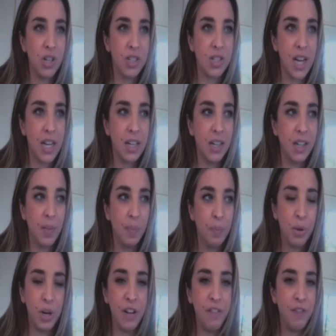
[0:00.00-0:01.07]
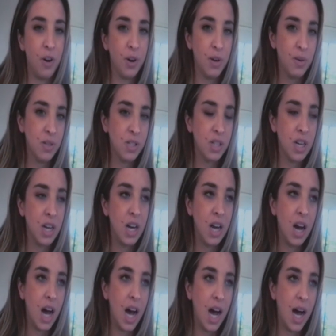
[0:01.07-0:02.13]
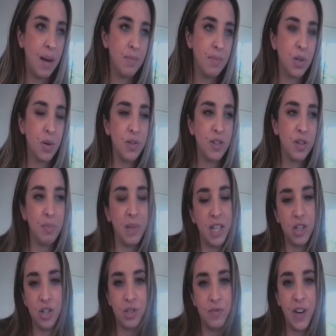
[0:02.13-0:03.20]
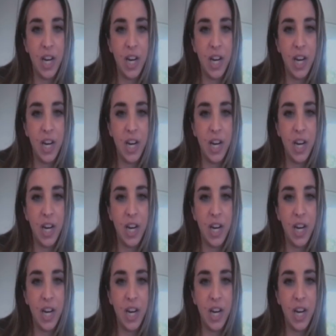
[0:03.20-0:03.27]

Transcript: just like pretty photos. So to me, it's just